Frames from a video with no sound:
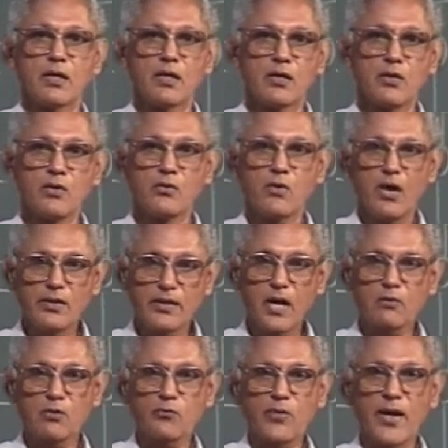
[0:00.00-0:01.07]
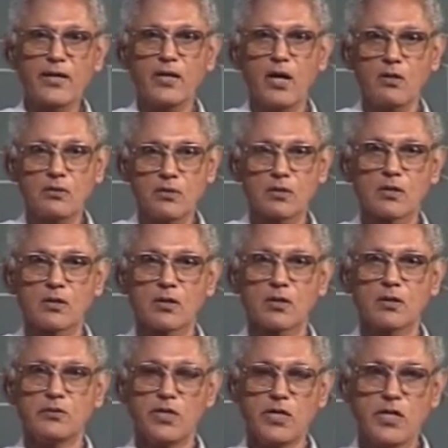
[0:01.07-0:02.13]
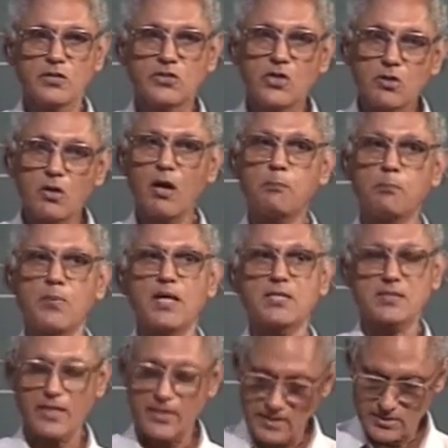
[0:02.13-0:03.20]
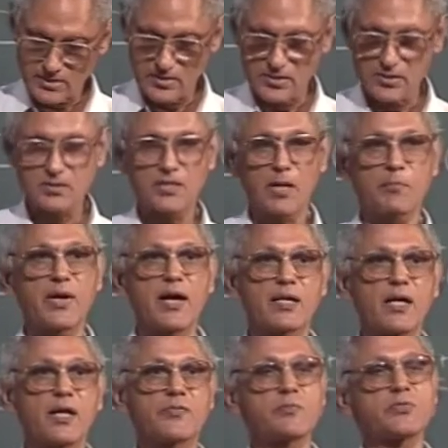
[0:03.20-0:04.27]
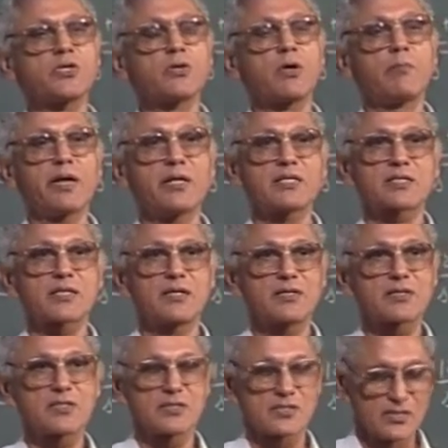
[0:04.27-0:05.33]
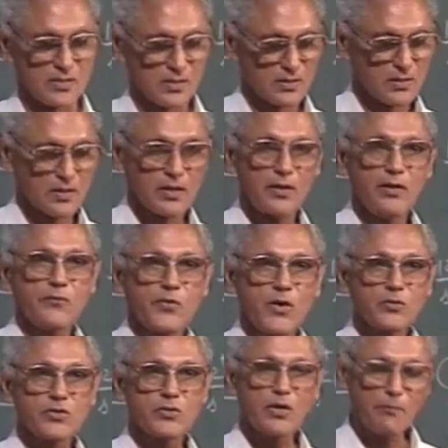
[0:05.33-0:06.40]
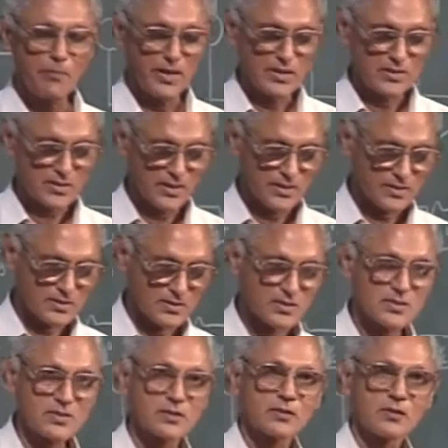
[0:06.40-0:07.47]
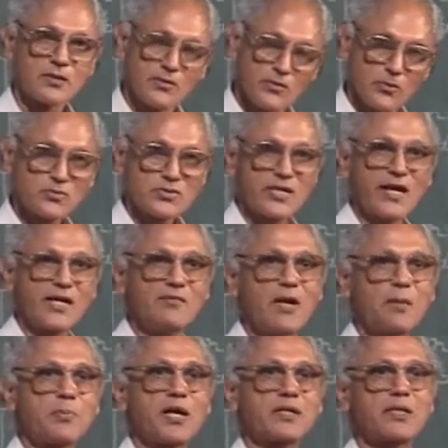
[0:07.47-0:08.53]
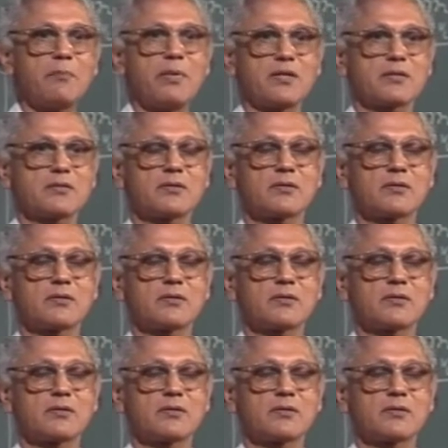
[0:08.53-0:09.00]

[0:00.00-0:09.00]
you do not have to find out the 0 plus conditions separately from 0 minus conditions. If you have 0 minus conditions, you straight away plug them in.